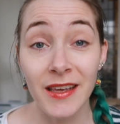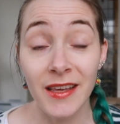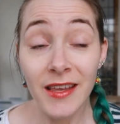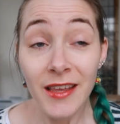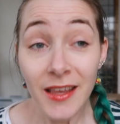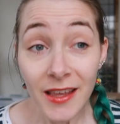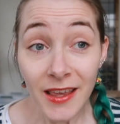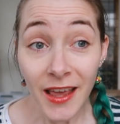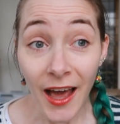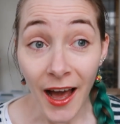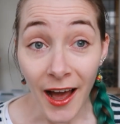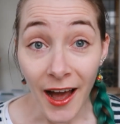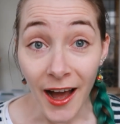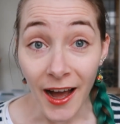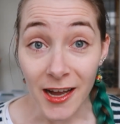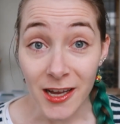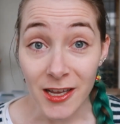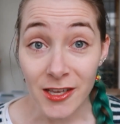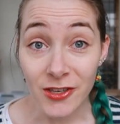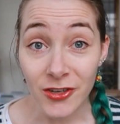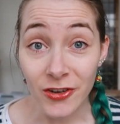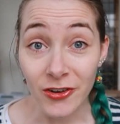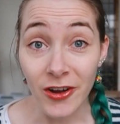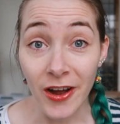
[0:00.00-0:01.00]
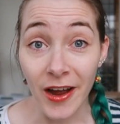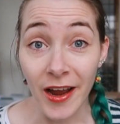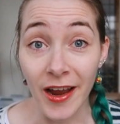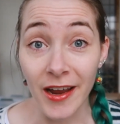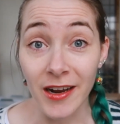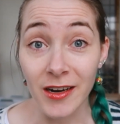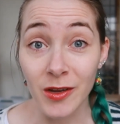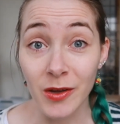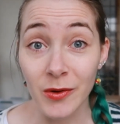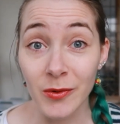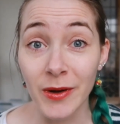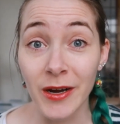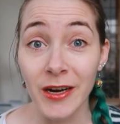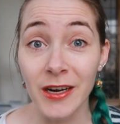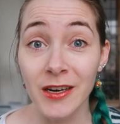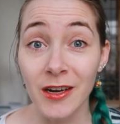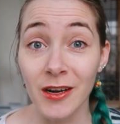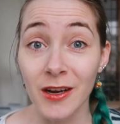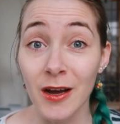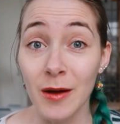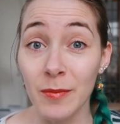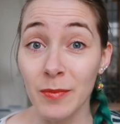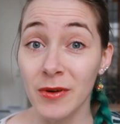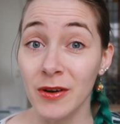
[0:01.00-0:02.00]
Yeah, I saw I had quite a
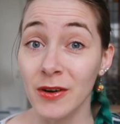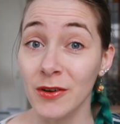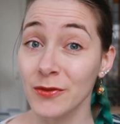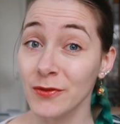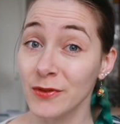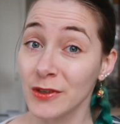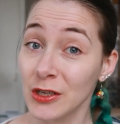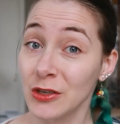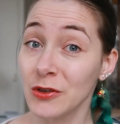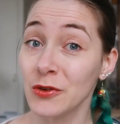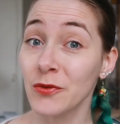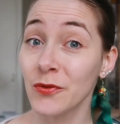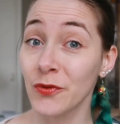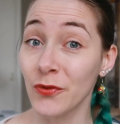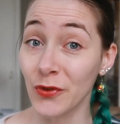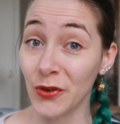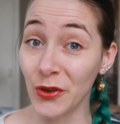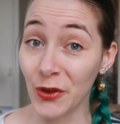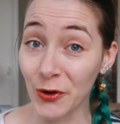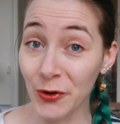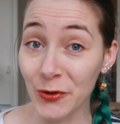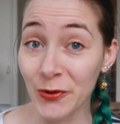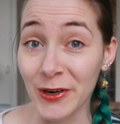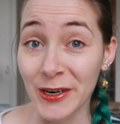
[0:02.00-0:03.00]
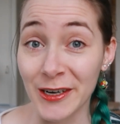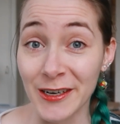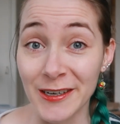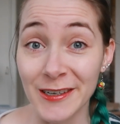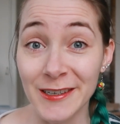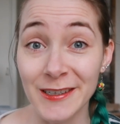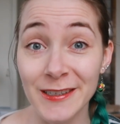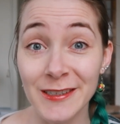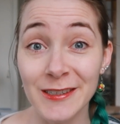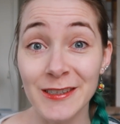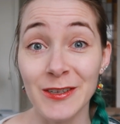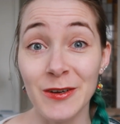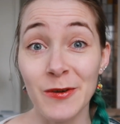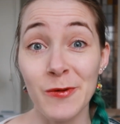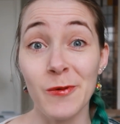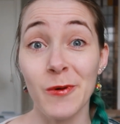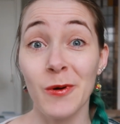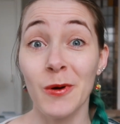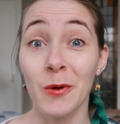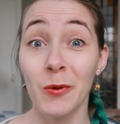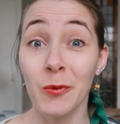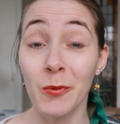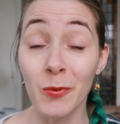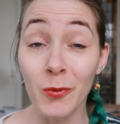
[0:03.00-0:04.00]
couple of new viewers, so
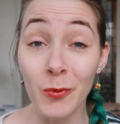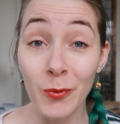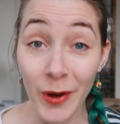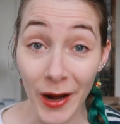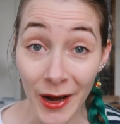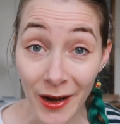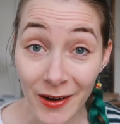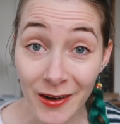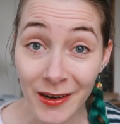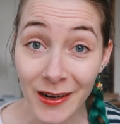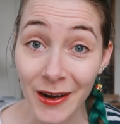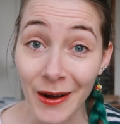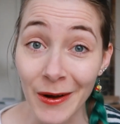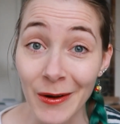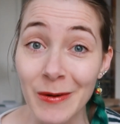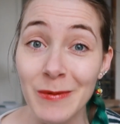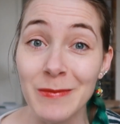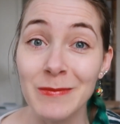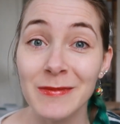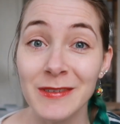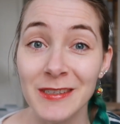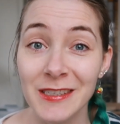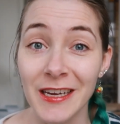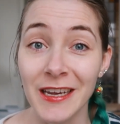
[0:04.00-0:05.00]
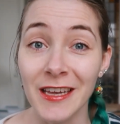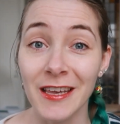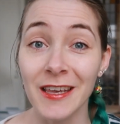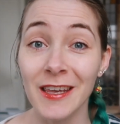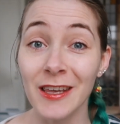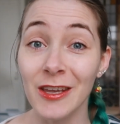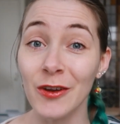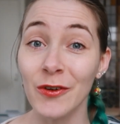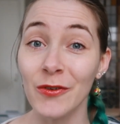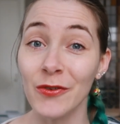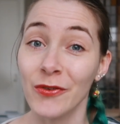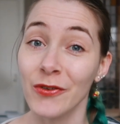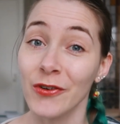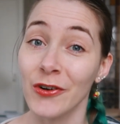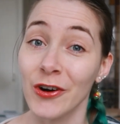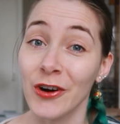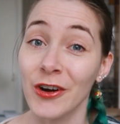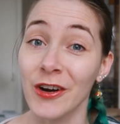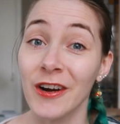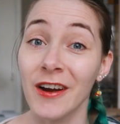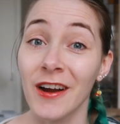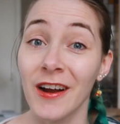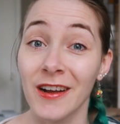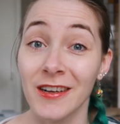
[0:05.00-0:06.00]
welcome. Thank you
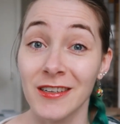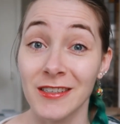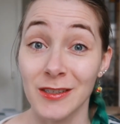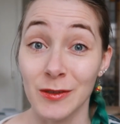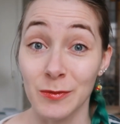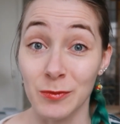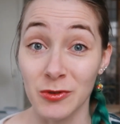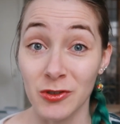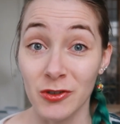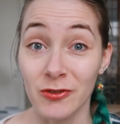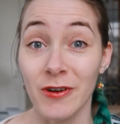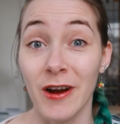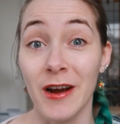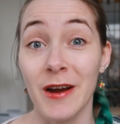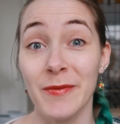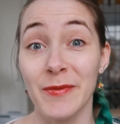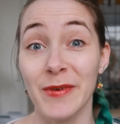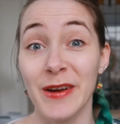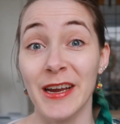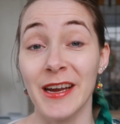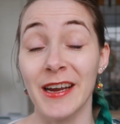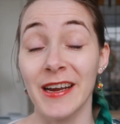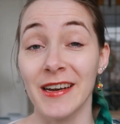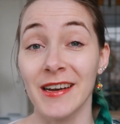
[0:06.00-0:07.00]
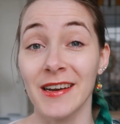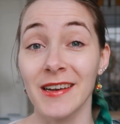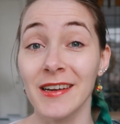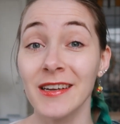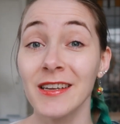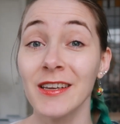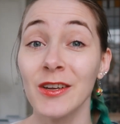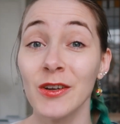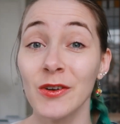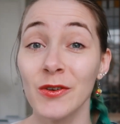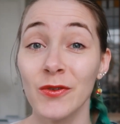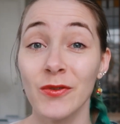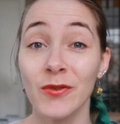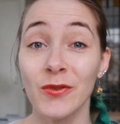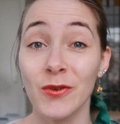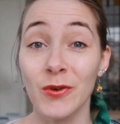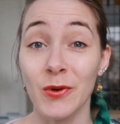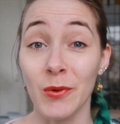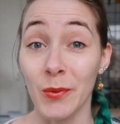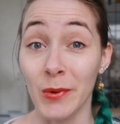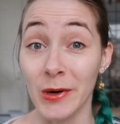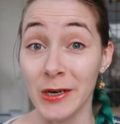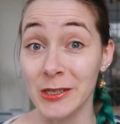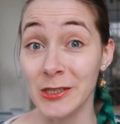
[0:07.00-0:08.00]
for subscribing and thank you
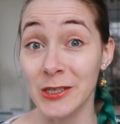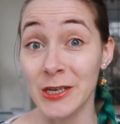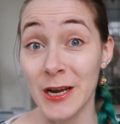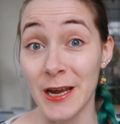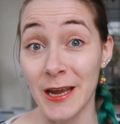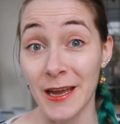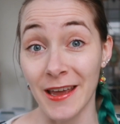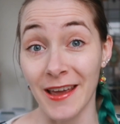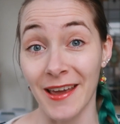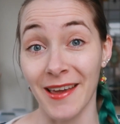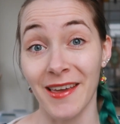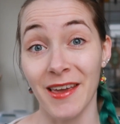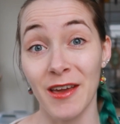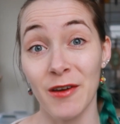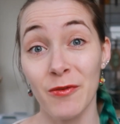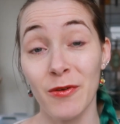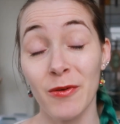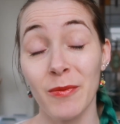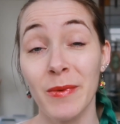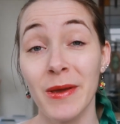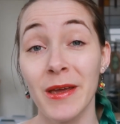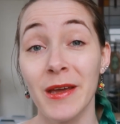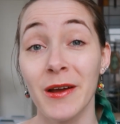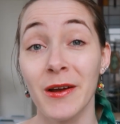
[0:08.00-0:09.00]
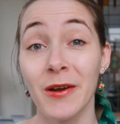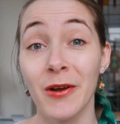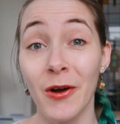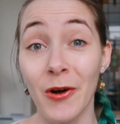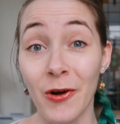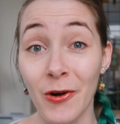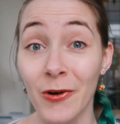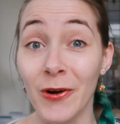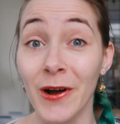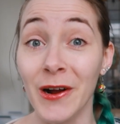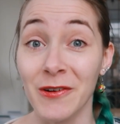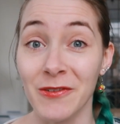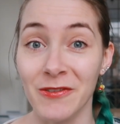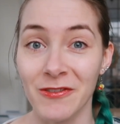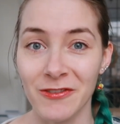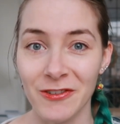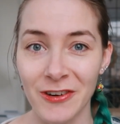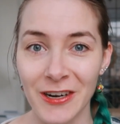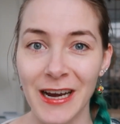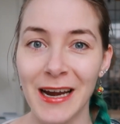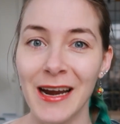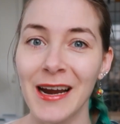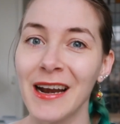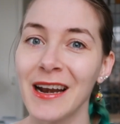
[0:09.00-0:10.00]
for watching and giving me a go. I
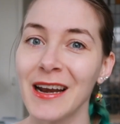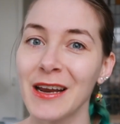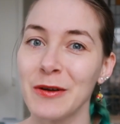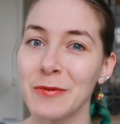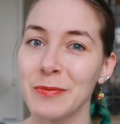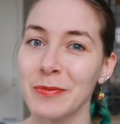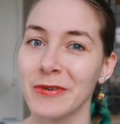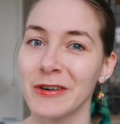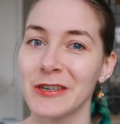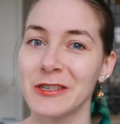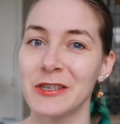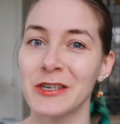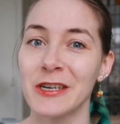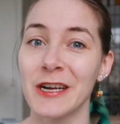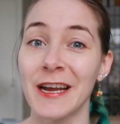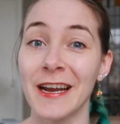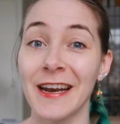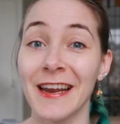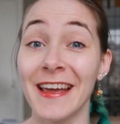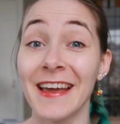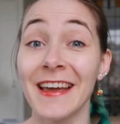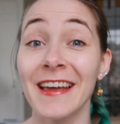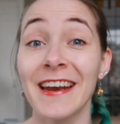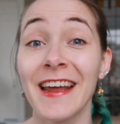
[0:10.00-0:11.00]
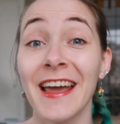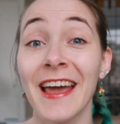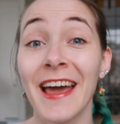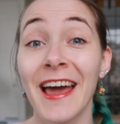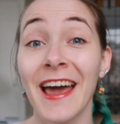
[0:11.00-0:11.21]
really appreciate it.